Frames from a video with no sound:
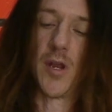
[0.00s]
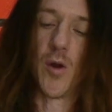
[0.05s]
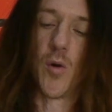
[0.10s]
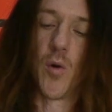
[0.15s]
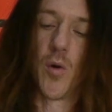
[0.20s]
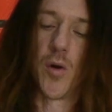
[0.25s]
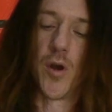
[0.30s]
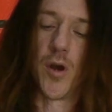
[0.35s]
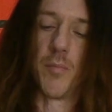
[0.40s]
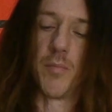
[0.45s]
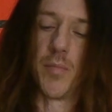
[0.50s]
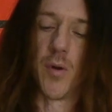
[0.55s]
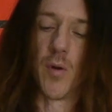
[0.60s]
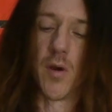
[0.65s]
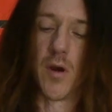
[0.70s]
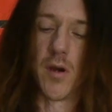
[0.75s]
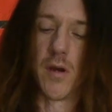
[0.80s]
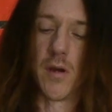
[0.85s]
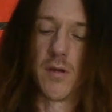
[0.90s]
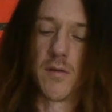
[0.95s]
order
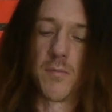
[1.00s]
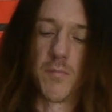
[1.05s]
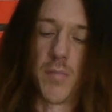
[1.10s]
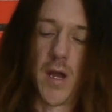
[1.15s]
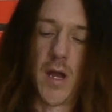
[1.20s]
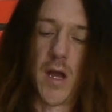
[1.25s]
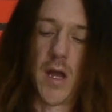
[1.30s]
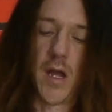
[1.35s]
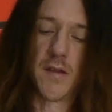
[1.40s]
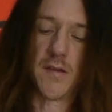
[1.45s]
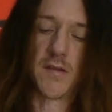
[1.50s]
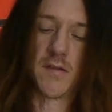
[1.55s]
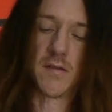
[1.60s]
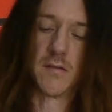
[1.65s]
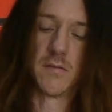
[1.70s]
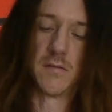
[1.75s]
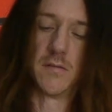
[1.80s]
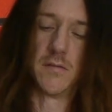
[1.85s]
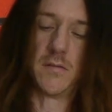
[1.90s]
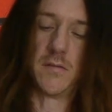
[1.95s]
Bourns pots,
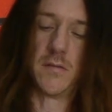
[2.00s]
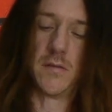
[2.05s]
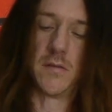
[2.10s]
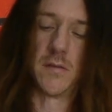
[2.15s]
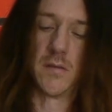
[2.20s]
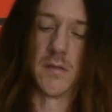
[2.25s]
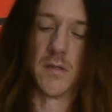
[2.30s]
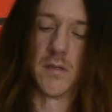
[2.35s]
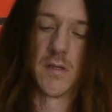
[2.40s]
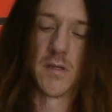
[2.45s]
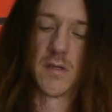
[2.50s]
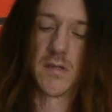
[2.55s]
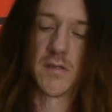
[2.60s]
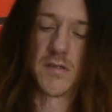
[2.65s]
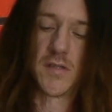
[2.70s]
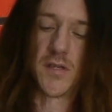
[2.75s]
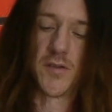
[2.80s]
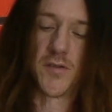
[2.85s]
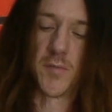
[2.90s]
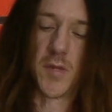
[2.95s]

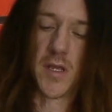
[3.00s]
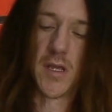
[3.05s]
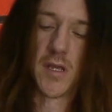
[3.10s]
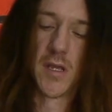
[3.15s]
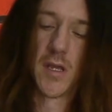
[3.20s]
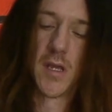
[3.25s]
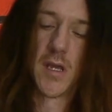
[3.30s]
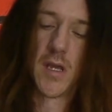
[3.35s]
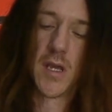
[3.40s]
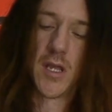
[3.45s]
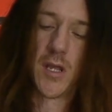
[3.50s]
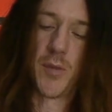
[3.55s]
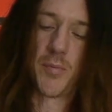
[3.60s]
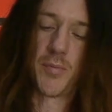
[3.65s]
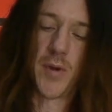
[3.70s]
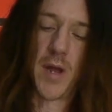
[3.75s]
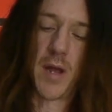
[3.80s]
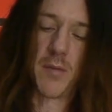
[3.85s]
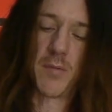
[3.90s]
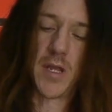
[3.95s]
excuse me, you
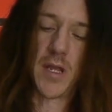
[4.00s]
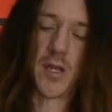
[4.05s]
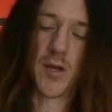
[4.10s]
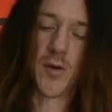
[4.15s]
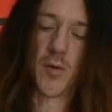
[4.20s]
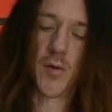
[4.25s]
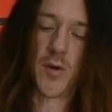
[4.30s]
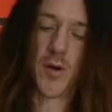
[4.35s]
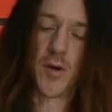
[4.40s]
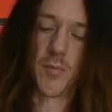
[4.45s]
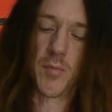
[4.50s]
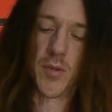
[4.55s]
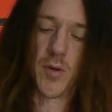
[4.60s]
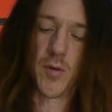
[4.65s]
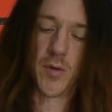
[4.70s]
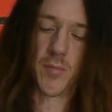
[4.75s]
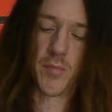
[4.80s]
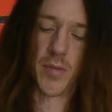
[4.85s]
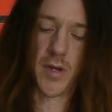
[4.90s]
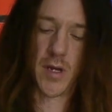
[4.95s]
probably could order
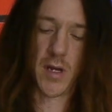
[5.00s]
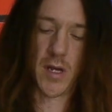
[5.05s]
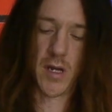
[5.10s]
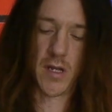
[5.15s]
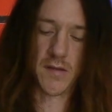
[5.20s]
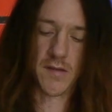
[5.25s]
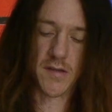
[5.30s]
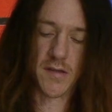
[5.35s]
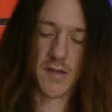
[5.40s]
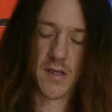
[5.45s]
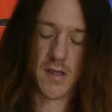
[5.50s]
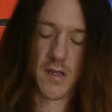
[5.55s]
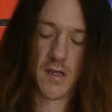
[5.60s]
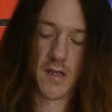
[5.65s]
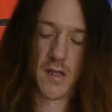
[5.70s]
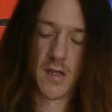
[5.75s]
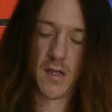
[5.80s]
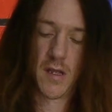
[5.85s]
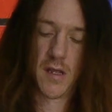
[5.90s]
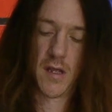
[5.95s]
Bourns pots
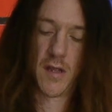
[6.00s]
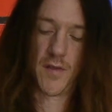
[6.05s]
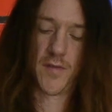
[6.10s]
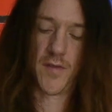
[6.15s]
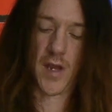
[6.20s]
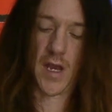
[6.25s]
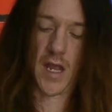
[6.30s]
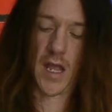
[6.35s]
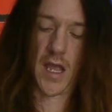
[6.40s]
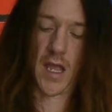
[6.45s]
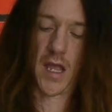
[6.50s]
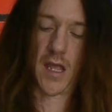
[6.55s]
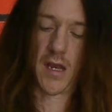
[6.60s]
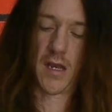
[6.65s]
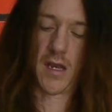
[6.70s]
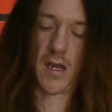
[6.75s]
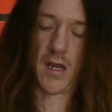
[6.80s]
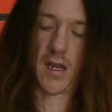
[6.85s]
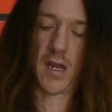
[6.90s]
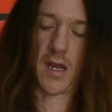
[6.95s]
that
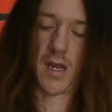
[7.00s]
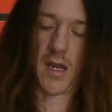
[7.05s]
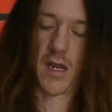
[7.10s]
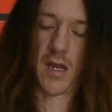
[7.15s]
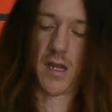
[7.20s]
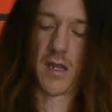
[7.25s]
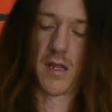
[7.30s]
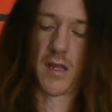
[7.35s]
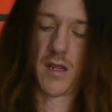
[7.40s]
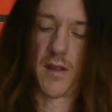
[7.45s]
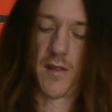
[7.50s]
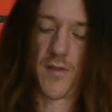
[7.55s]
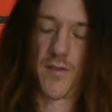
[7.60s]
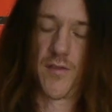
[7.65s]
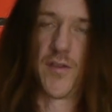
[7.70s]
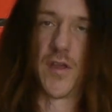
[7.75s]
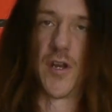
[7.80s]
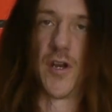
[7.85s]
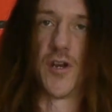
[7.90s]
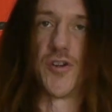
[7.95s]
had a
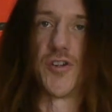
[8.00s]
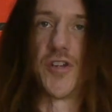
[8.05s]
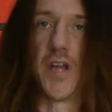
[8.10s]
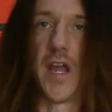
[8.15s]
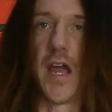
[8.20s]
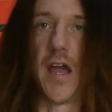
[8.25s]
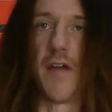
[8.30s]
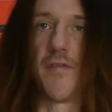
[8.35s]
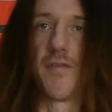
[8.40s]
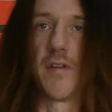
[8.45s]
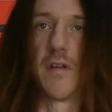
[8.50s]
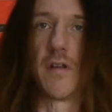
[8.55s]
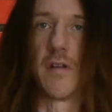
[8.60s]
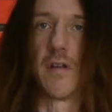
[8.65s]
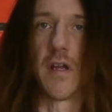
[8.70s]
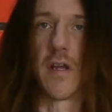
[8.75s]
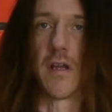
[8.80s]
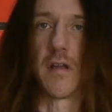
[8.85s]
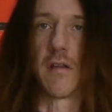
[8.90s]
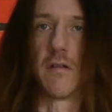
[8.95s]
thinner shaft,
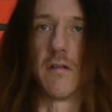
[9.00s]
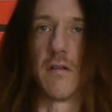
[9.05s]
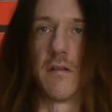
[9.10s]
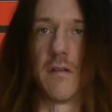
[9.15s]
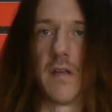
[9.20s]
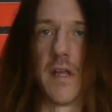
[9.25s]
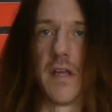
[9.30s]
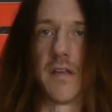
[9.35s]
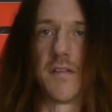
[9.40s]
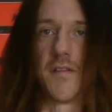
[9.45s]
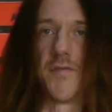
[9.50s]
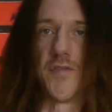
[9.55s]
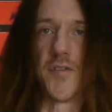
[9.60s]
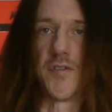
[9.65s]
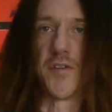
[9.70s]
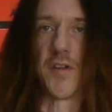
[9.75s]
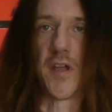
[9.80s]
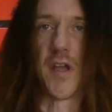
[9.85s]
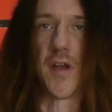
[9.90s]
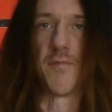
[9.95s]
like less of a
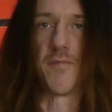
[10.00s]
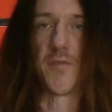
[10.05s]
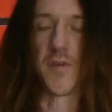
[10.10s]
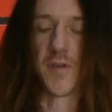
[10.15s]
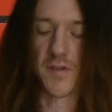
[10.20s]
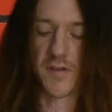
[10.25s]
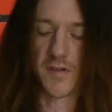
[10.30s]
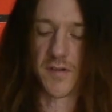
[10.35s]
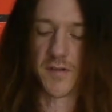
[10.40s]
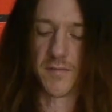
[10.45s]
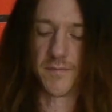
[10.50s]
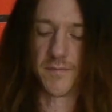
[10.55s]
circumference